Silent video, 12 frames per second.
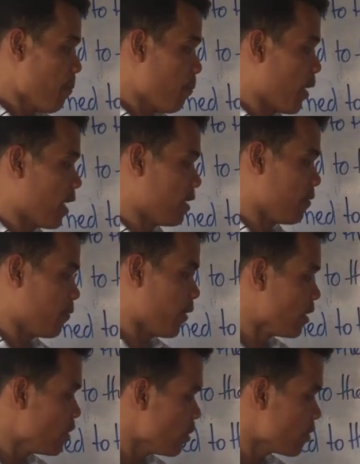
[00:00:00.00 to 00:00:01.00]
But
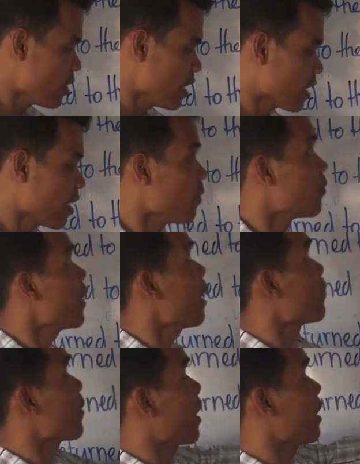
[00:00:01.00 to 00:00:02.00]
when you think of
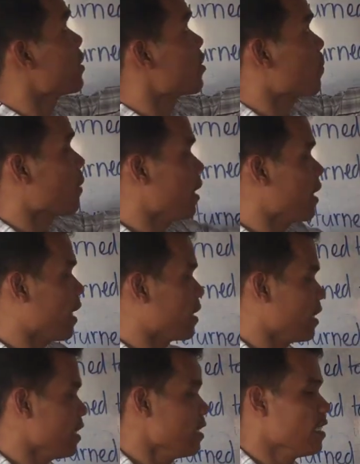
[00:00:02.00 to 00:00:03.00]
where is a place
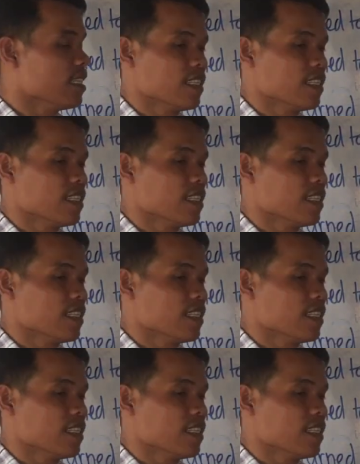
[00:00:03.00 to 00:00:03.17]
like this,